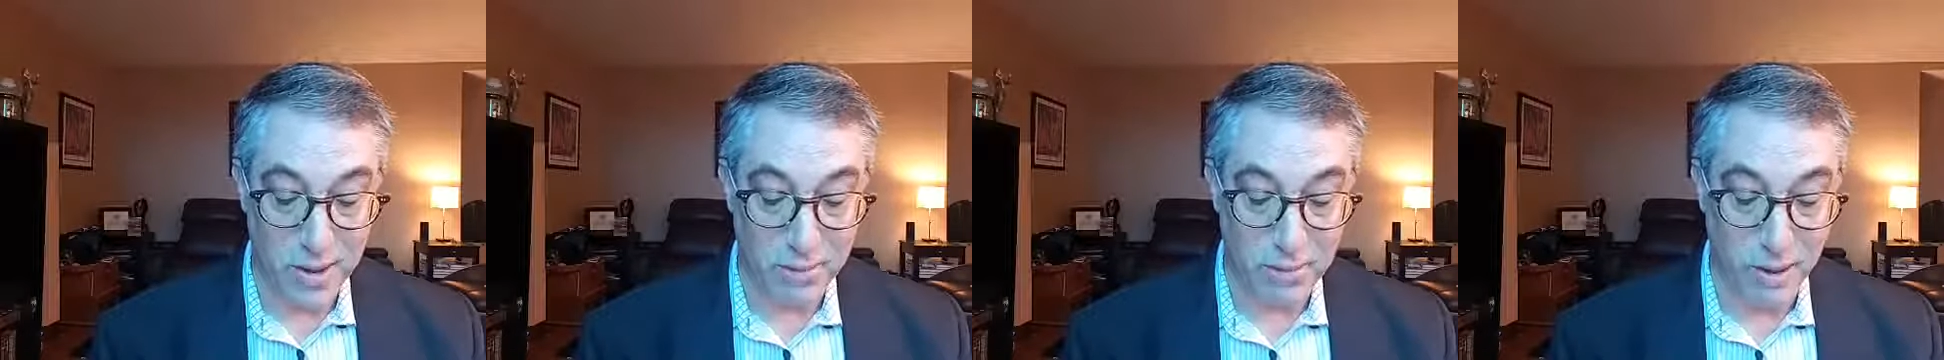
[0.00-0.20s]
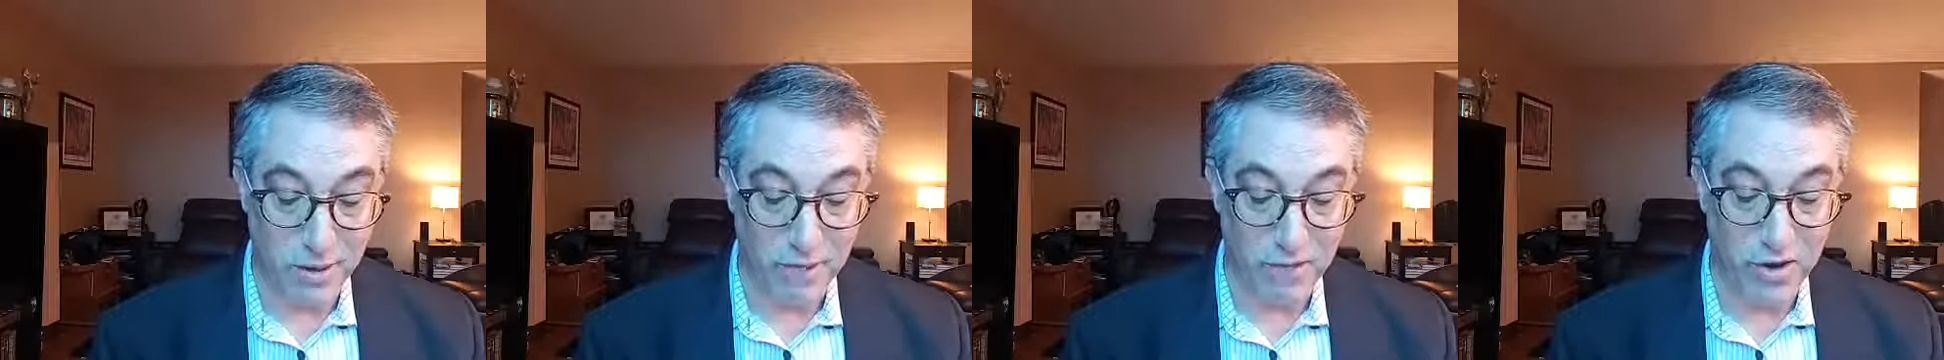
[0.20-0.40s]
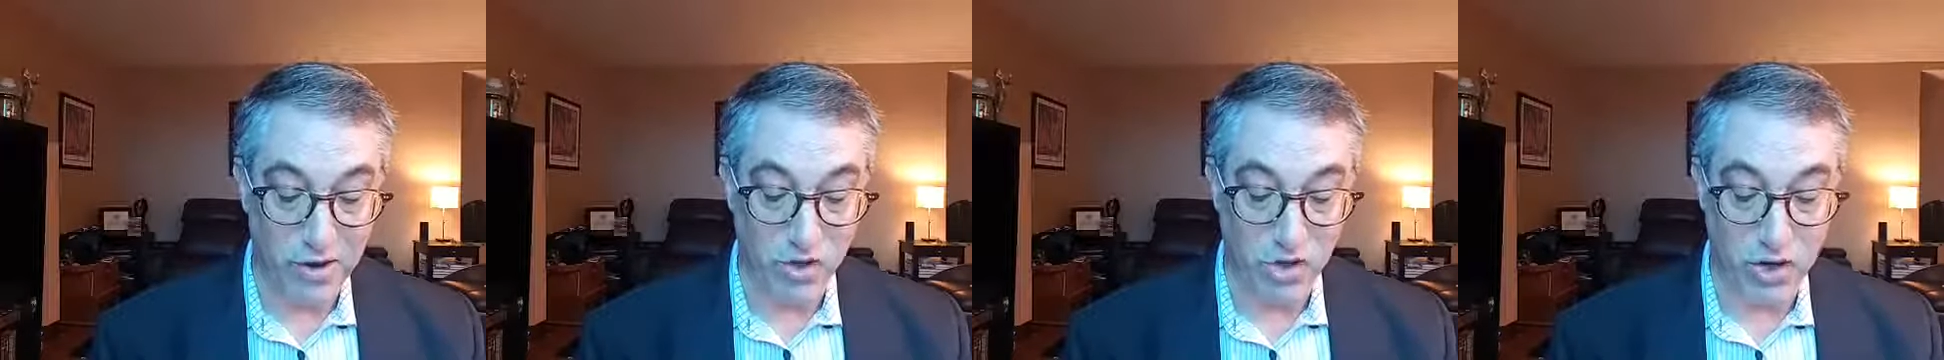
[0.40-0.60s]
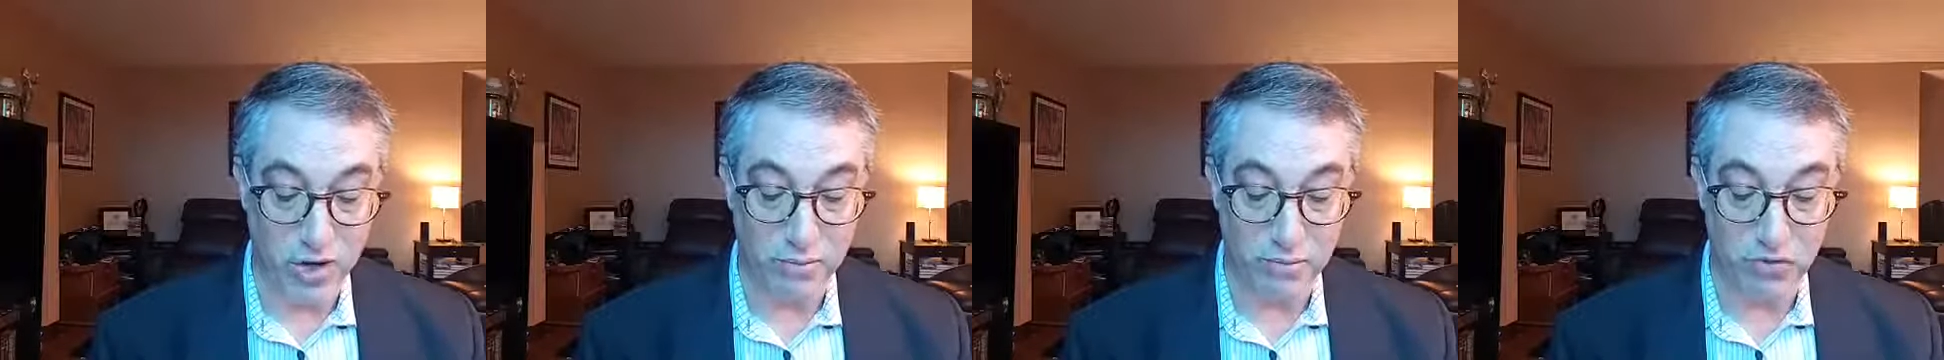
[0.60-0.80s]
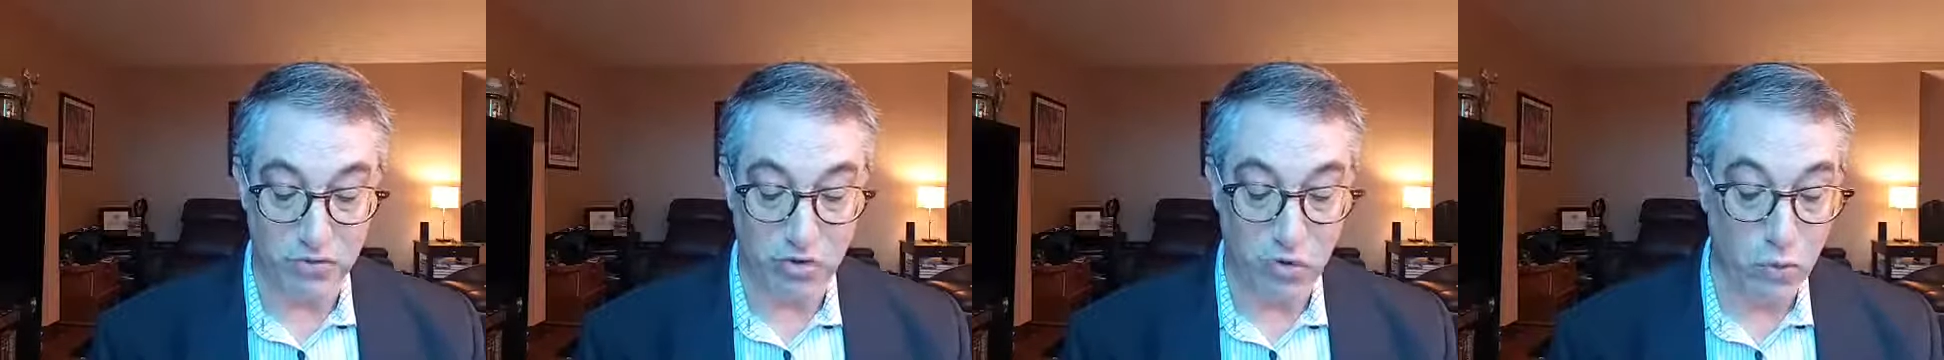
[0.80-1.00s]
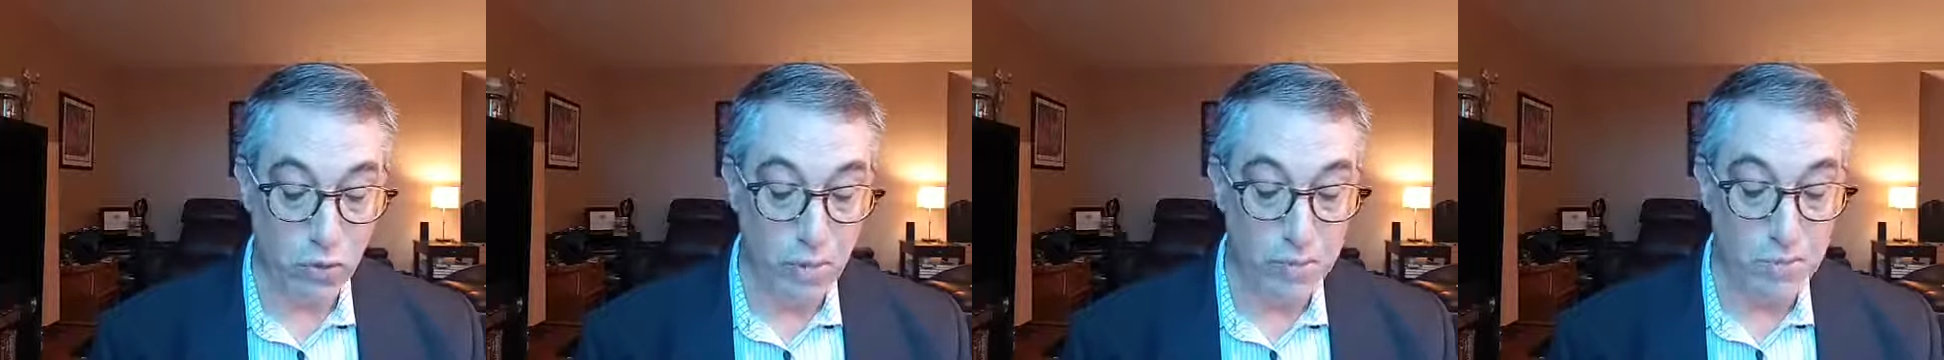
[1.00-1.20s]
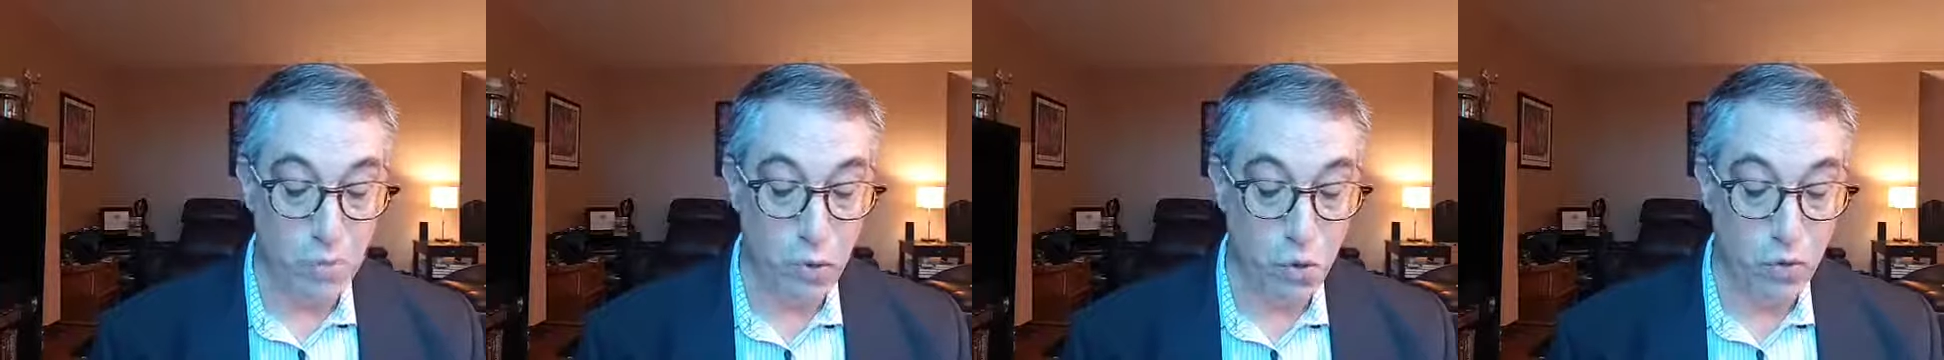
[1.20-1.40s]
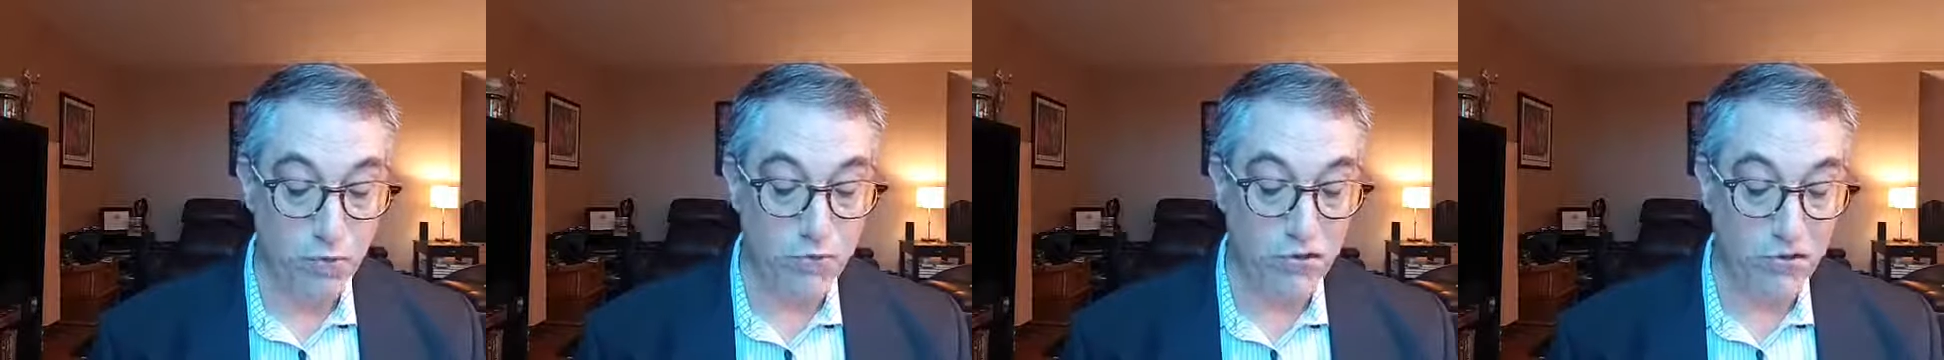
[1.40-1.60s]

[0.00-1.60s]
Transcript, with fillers: My vision to remove